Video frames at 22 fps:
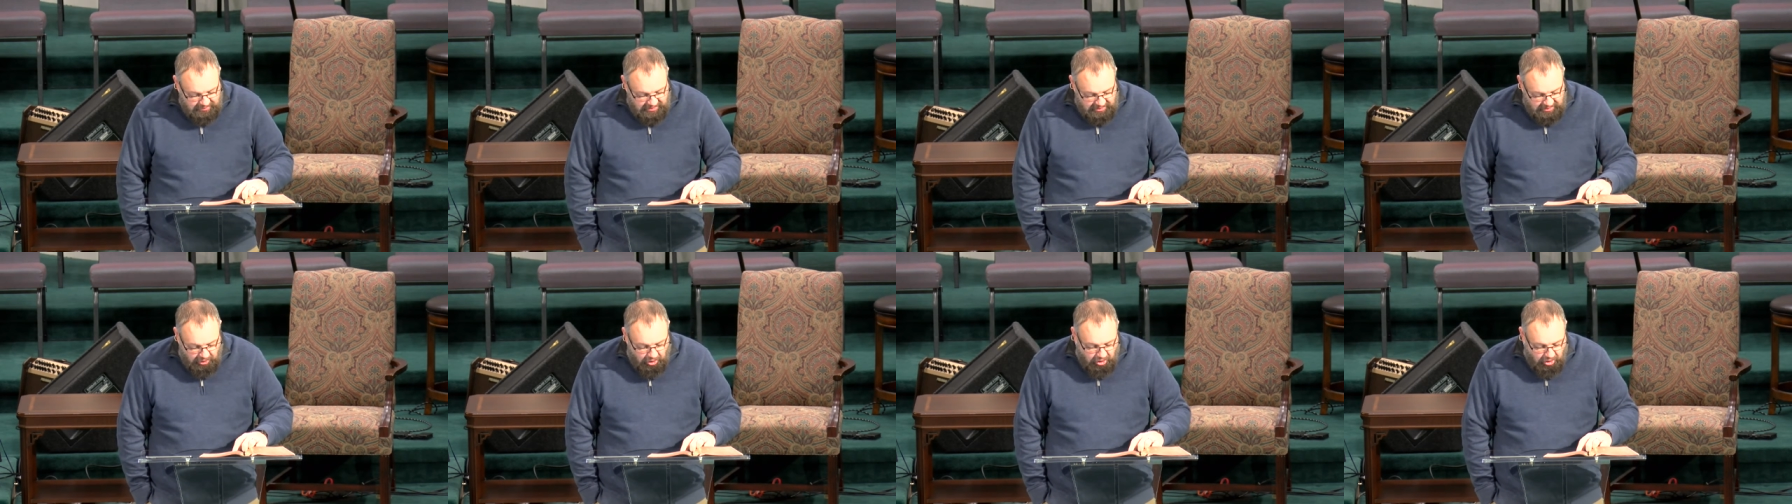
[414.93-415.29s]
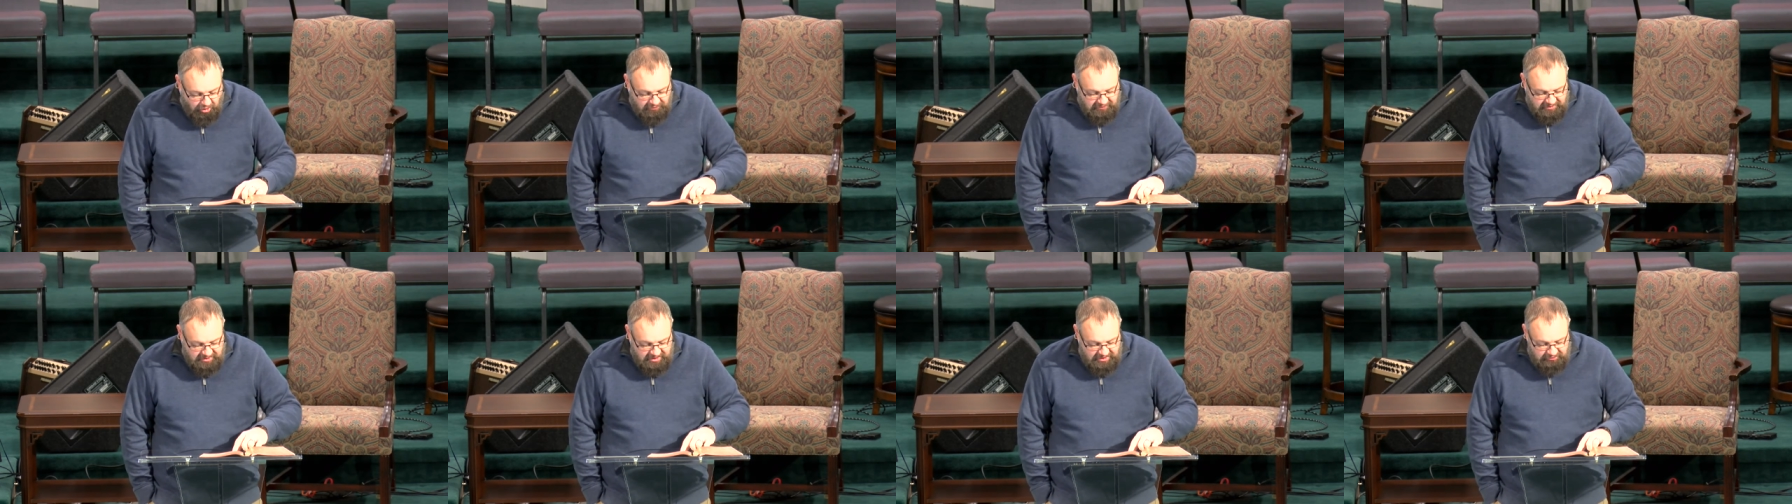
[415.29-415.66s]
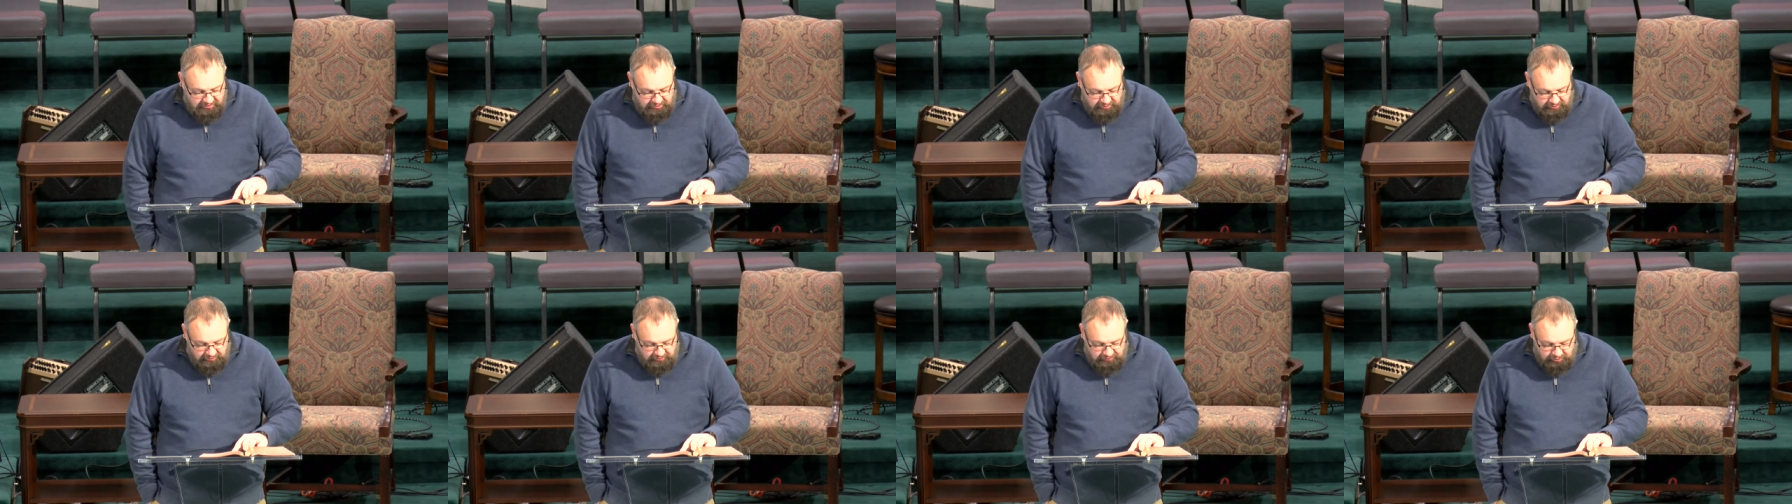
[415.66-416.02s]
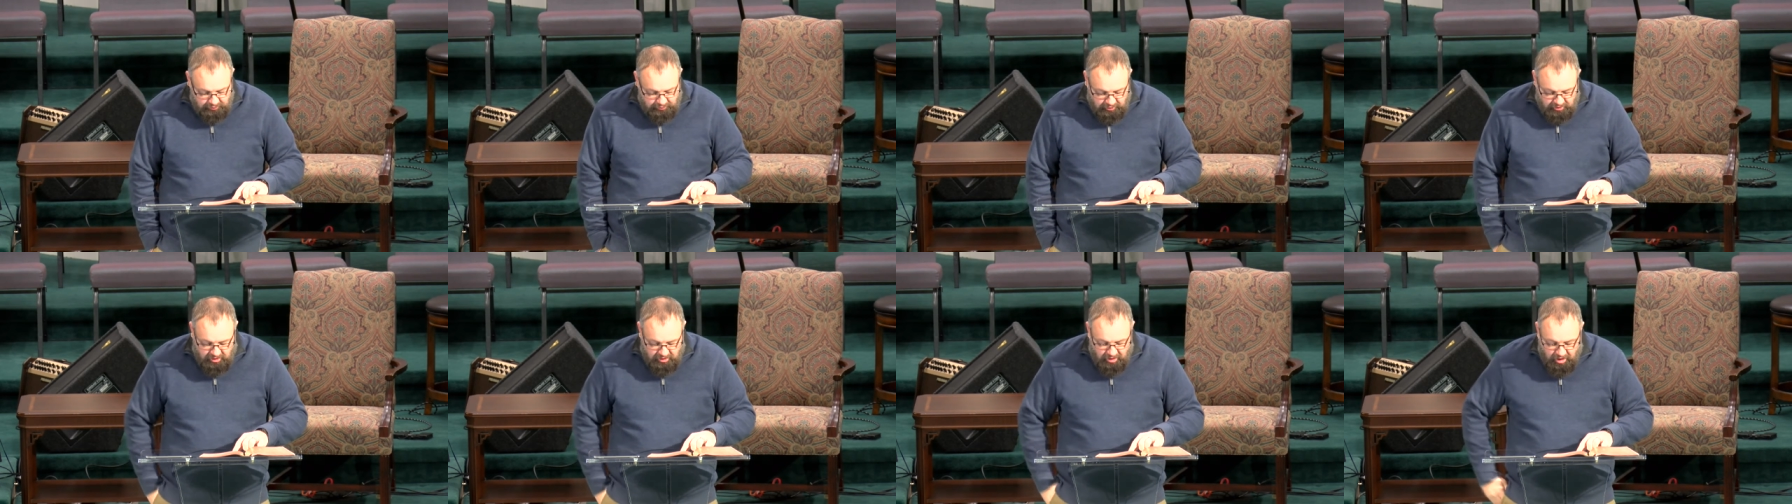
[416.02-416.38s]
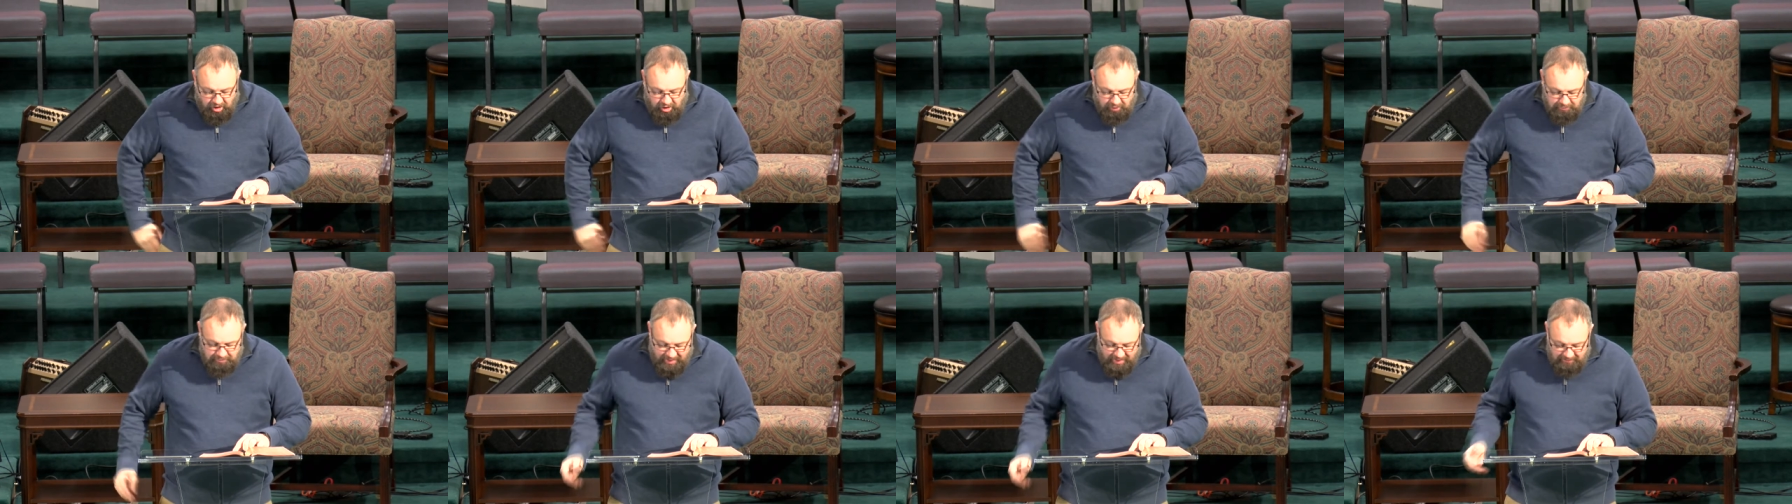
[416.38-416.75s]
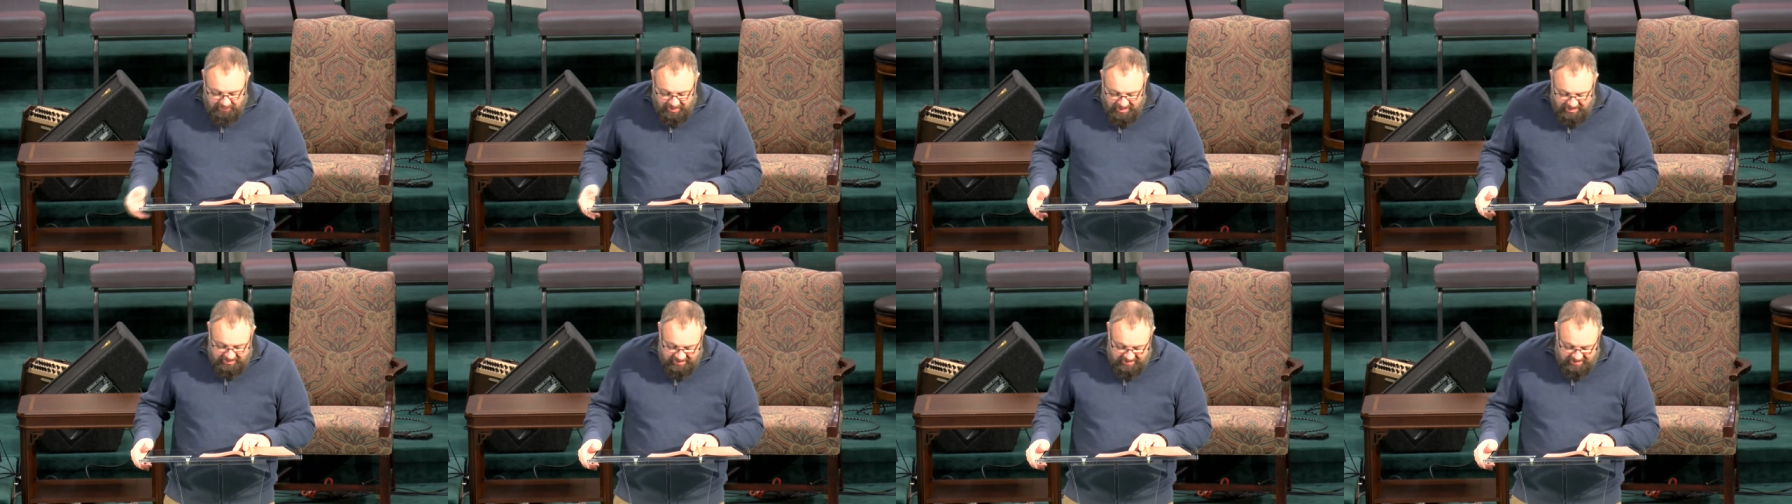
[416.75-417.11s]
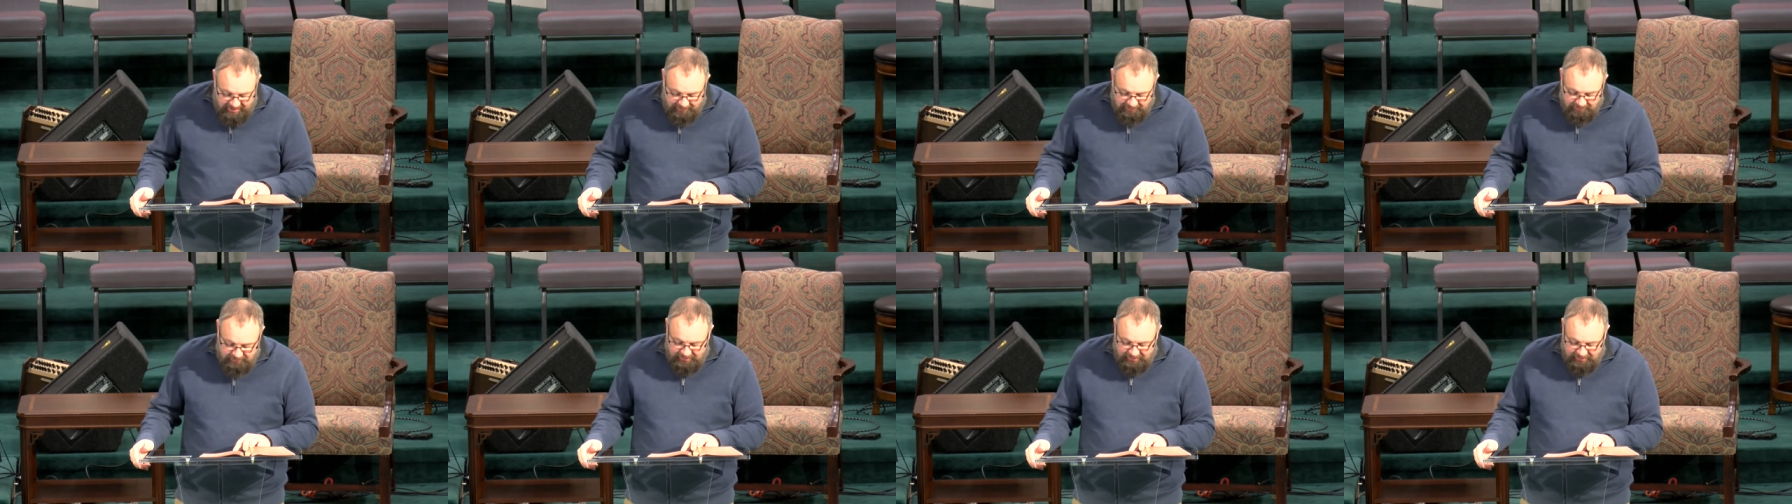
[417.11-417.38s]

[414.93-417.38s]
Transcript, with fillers: and all the nations who are called by my name,